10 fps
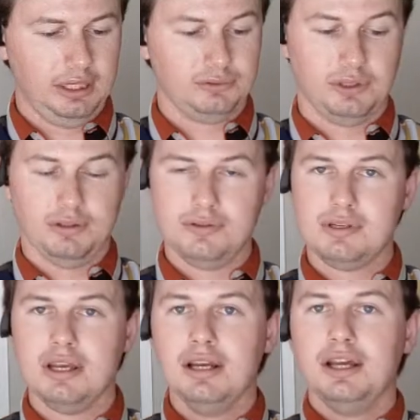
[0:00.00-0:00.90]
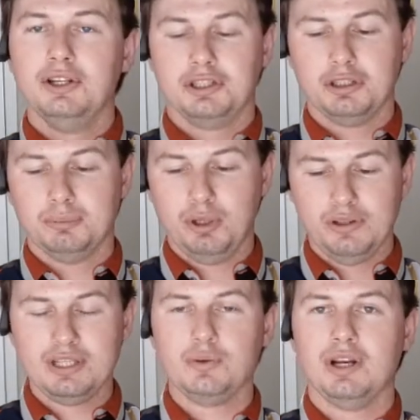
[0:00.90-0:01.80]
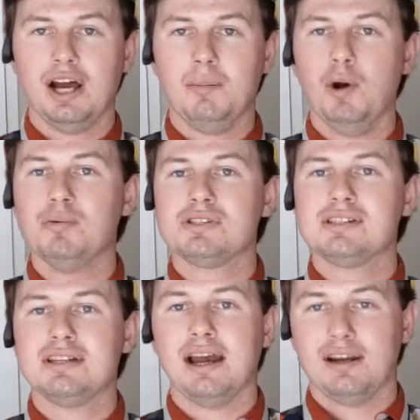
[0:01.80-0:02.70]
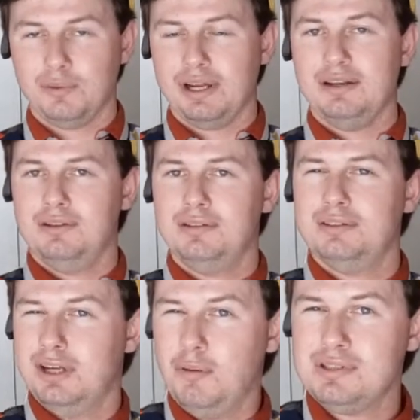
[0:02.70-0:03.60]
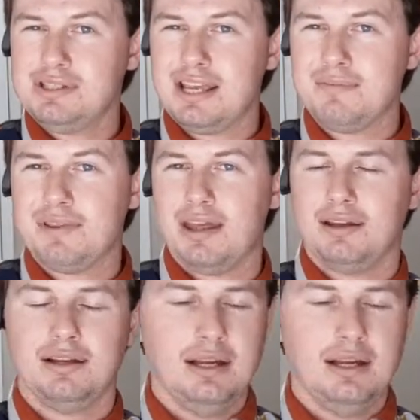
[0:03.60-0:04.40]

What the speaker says: rose. You're gonna blow this one up almost the entire way and do almost the same thing.